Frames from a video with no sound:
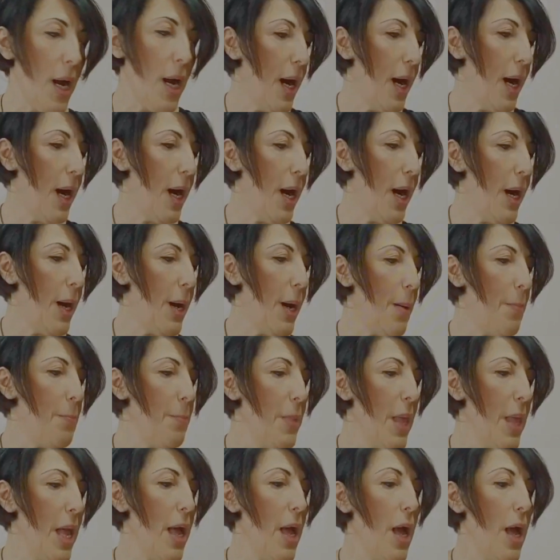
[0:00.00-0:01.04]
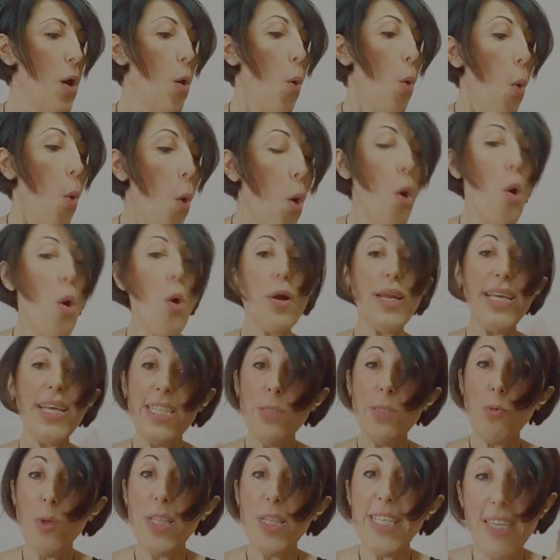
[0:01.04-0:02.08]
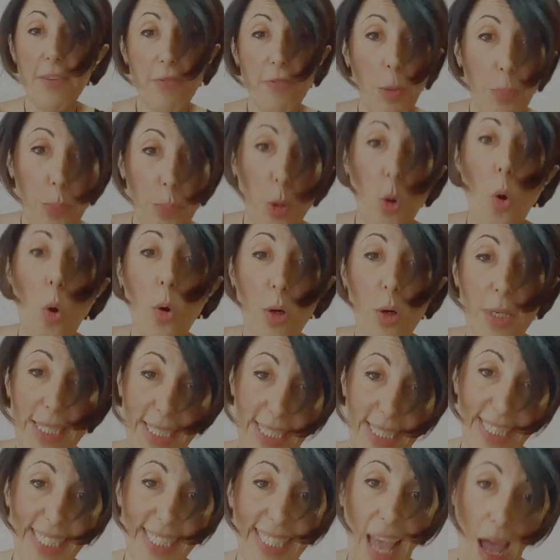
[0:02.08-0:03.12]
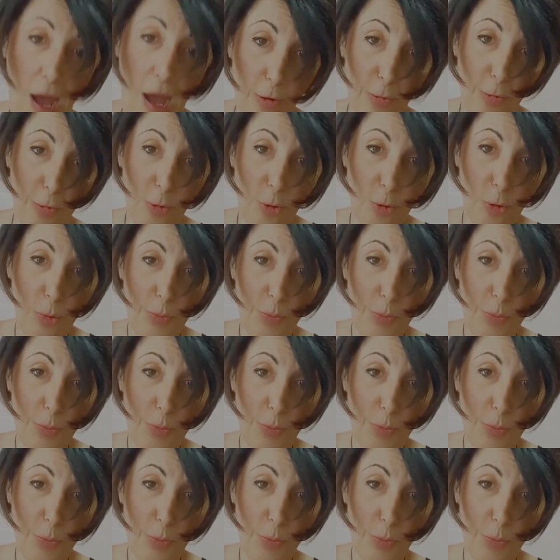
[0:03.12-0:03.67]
or it will give a broken sound,